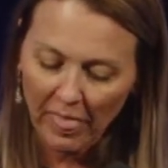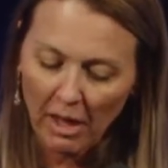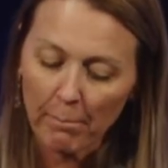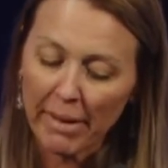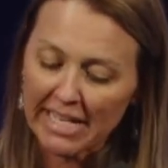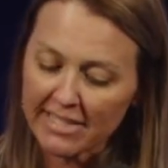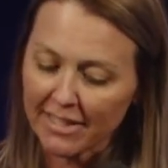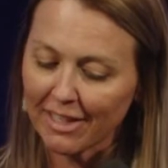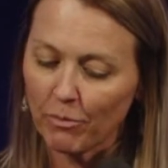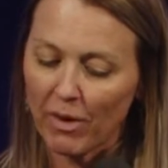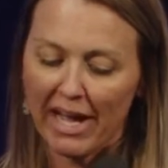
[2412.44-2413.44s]
And
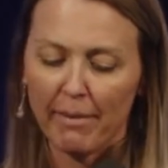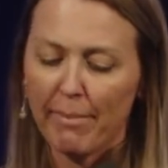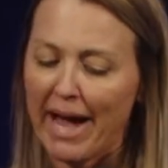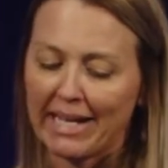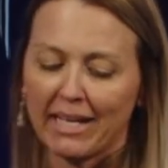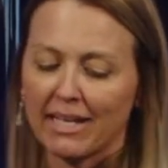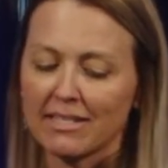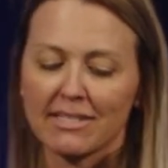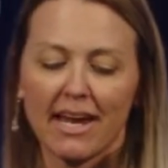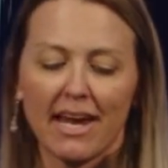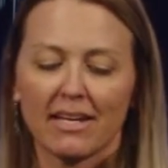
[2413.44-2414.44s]
basically what Habakkuk is
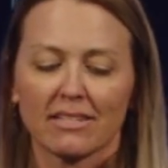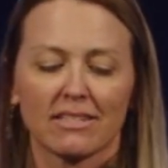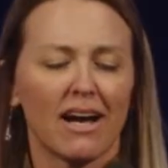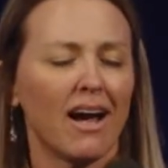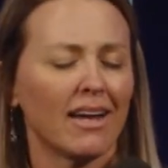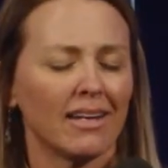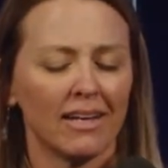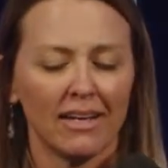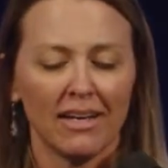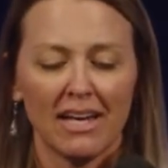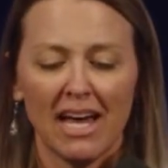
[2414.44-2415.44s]
saying is, God,
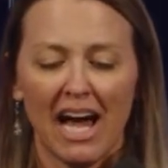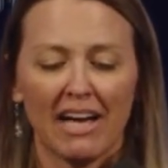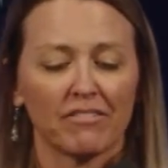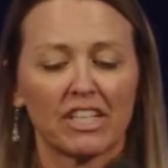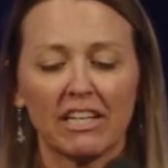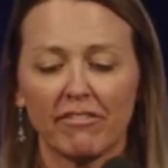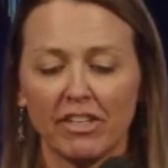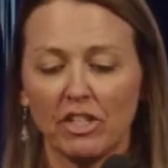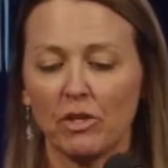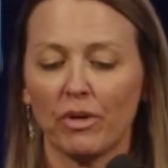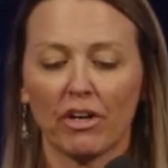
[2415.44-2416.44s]
I've given
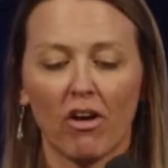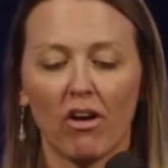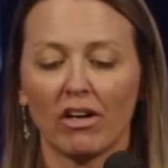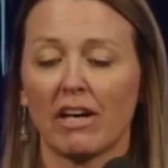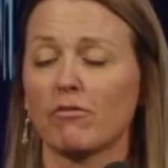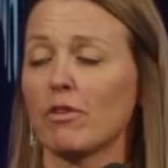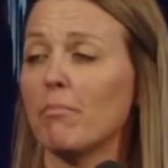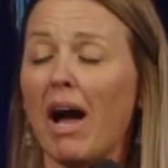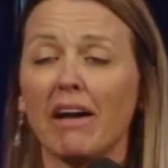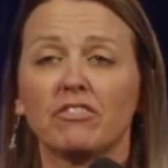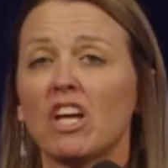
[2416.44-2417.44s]
you it all and
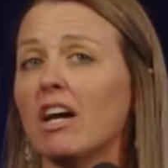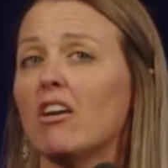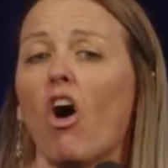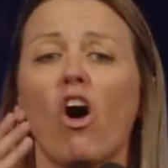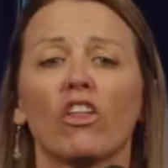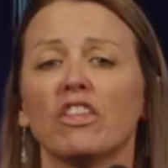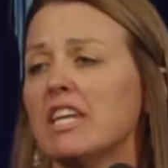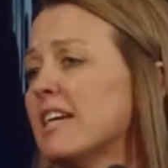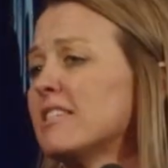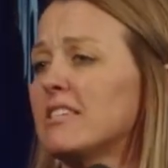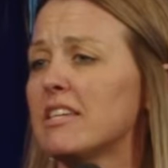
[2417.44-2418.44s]
I've done all the
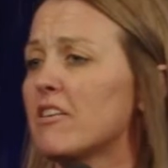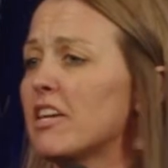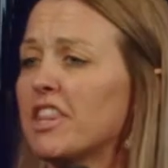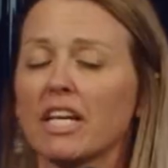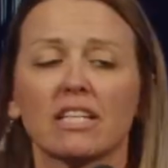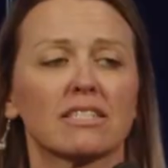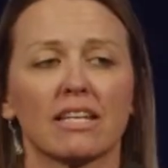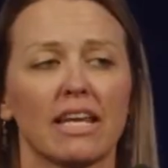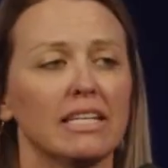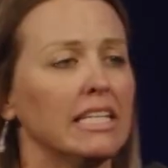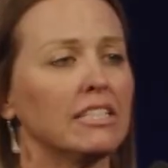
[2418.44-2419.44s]
necessary things that
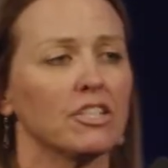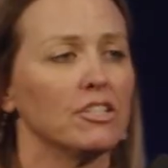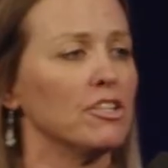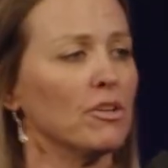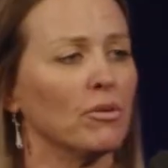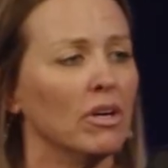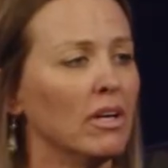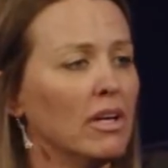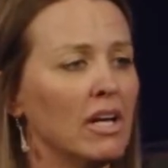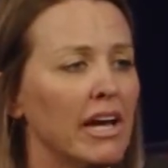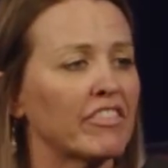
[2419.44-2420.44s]
I need to do.
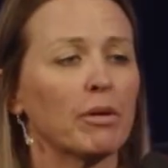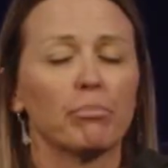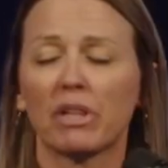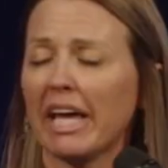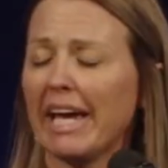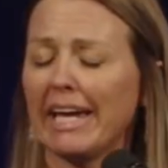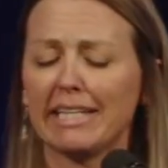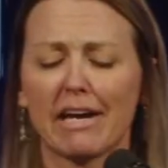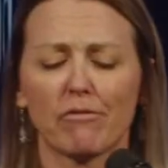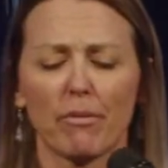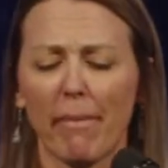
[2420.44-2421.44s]
Complained,
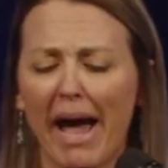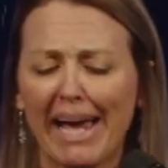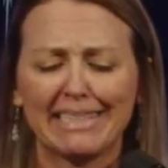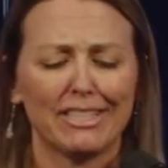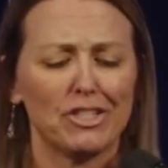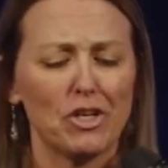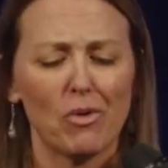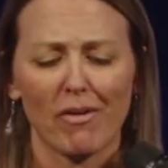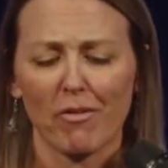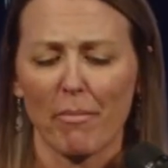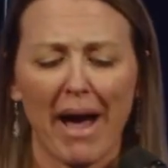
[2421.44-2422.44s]
I reminded you,
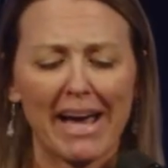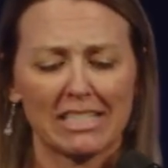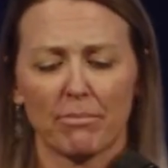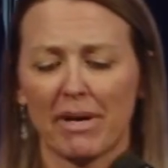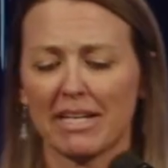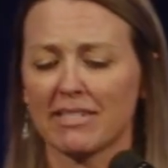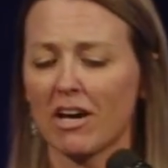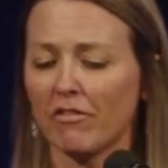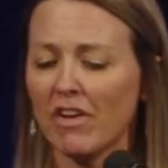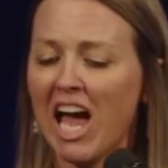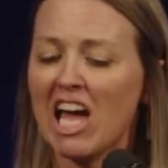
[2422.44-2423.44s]
I reminded
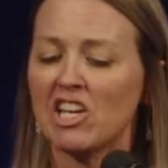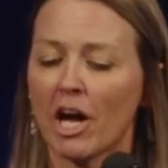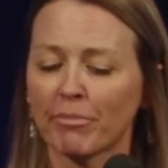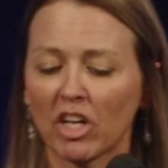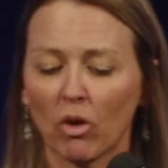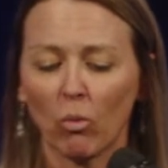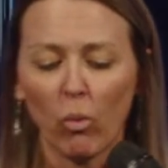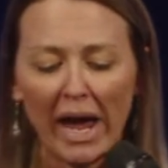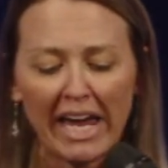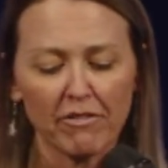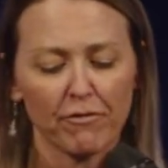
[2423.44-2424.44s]
myself. Now I'm gonna
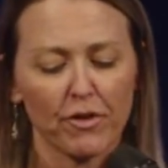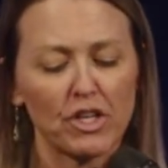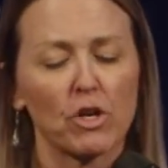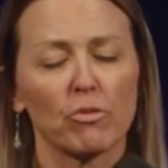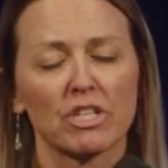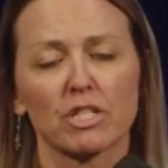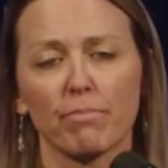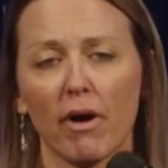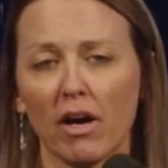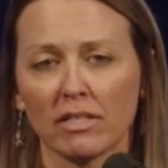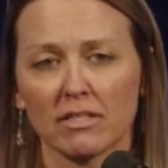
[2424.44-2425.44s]
wait for your
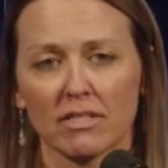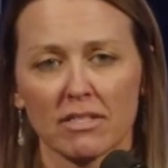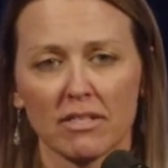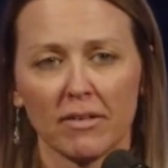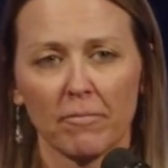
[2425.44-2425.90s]
response.